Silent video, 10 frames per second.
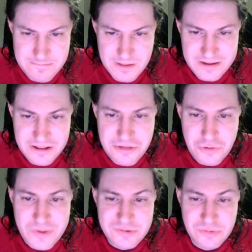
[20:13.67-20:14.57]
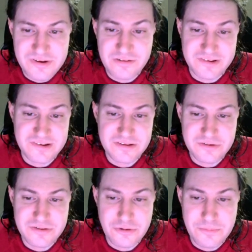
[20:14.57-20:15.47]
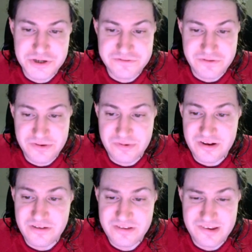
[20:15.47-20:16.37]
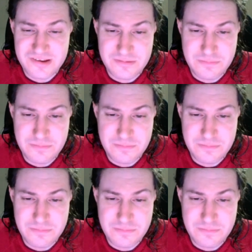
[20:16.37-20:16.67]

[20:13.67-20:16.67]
like there are ways to resolve this. Like there are a bunch of ways to resolve this.